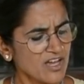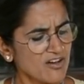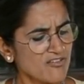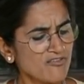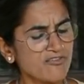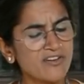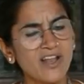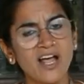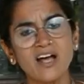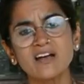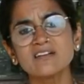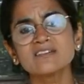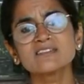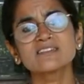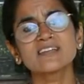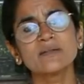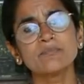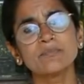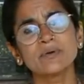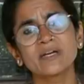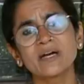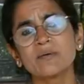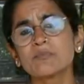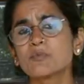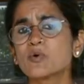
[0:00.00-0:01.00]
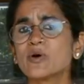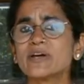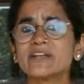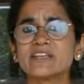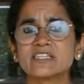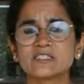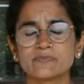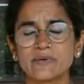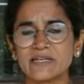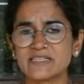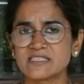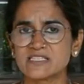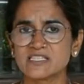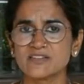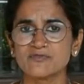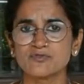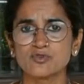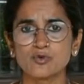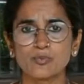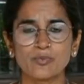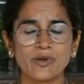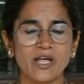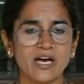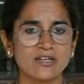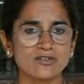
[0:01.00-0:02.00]
Flowers can become quite expensive
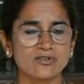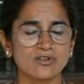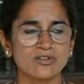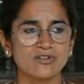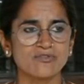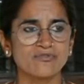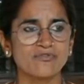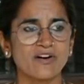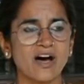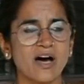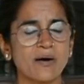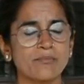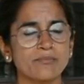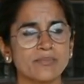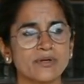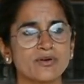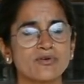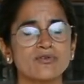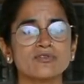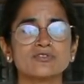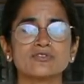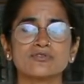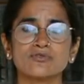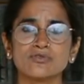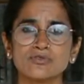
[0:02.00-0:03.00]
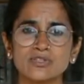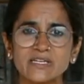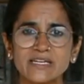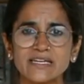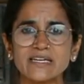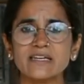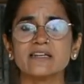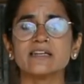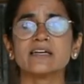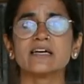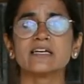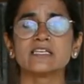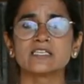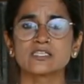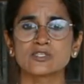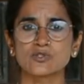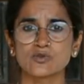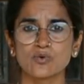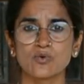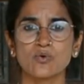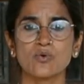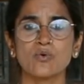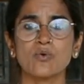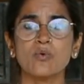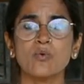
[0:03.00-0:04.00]
to plant on a farm because, you know, the area is
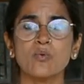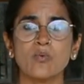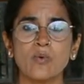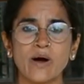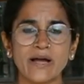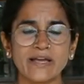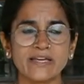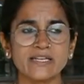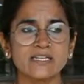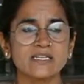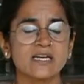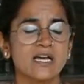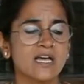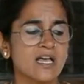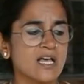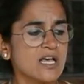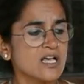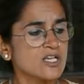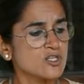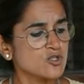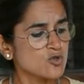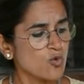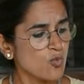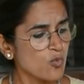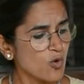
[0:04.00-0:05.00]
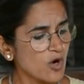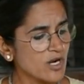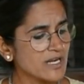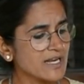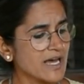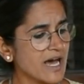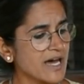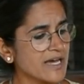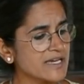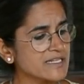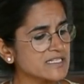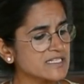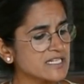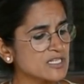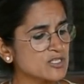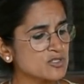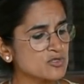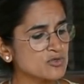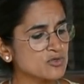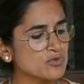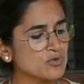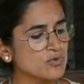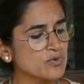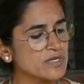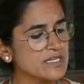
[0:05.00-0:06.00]
so wide. So what I tend to
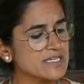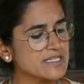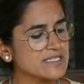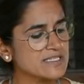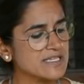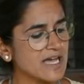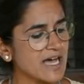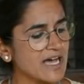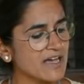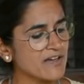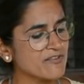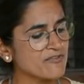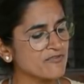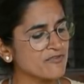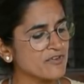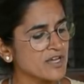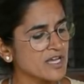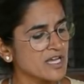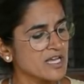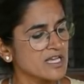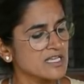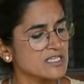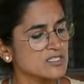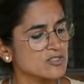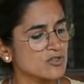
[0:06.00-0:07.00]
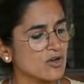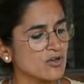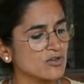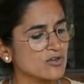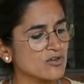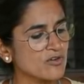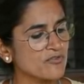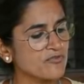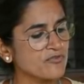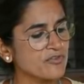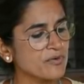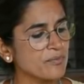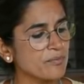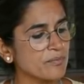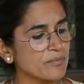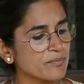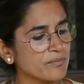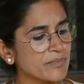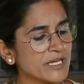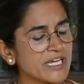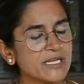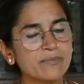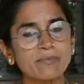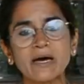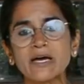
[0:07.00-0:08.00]
do is I've sort of
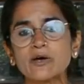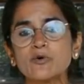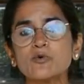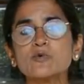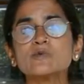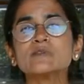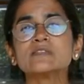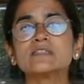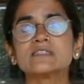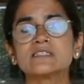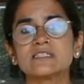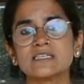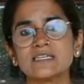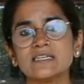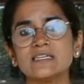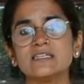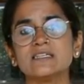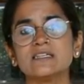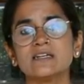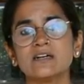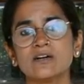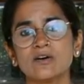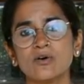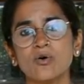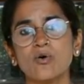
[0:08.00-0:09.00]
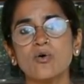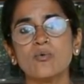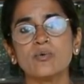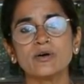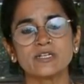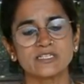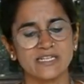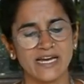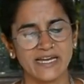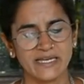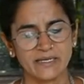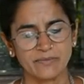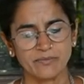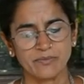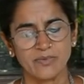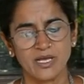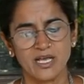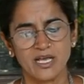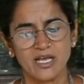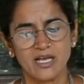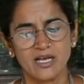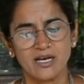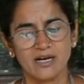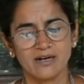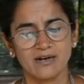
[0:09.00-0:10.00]
made my own seed over time
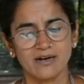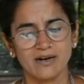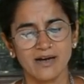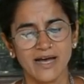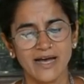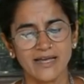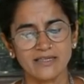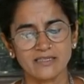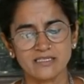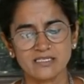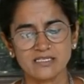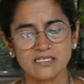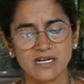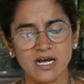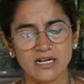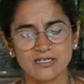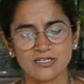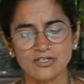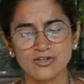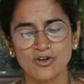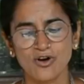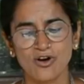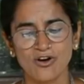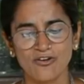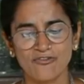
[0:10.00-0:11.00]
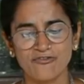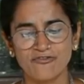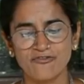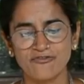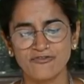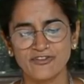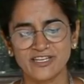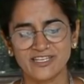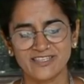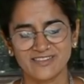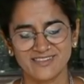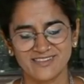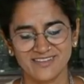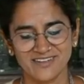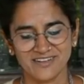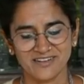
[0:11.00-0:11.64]
and started off with